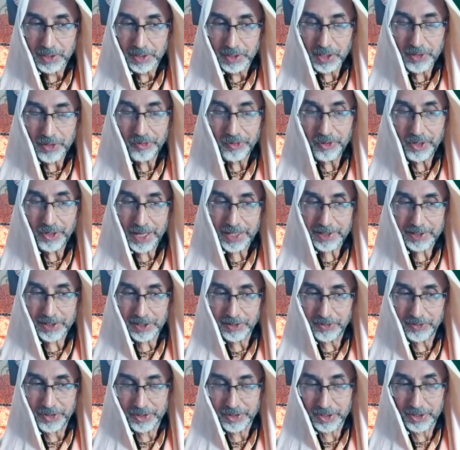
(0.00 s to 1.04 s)
evil
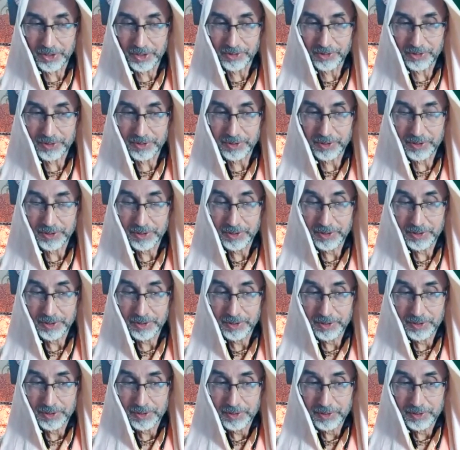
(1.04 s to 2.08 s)
activities,
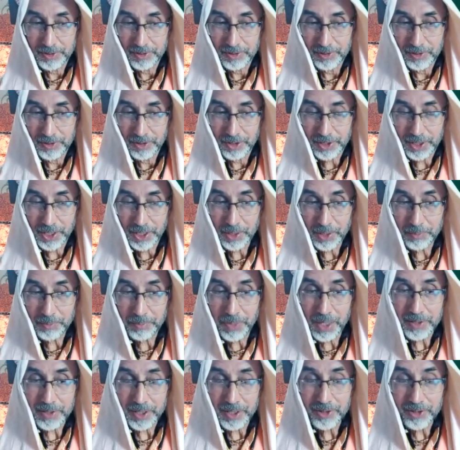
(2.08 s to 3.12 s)
okay,
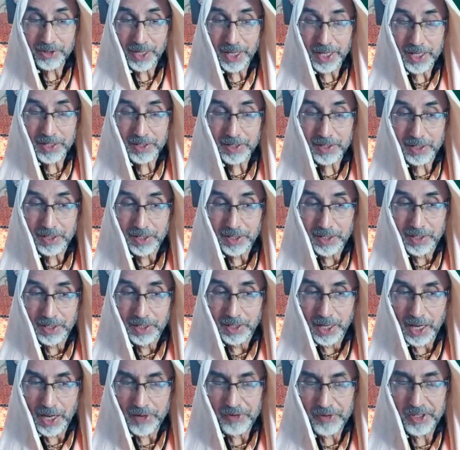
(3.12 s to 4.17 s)
but it's like
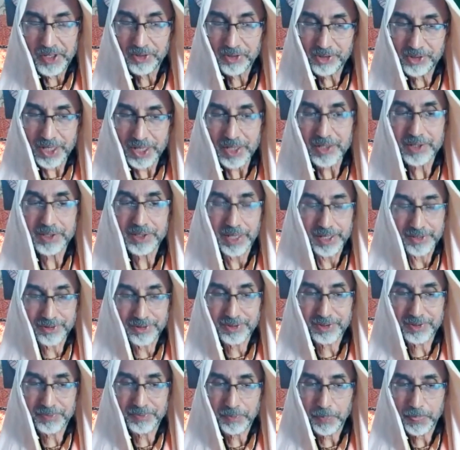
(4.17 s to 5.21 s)
heavy
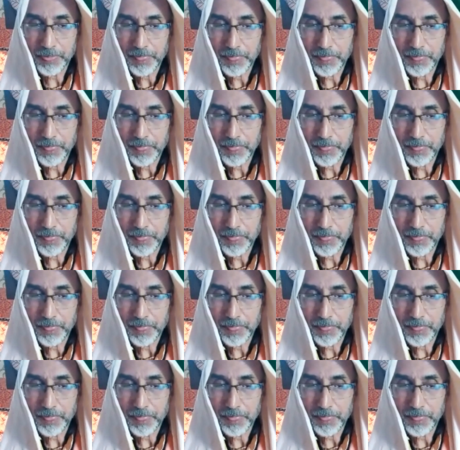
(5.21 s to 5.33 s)
sickness,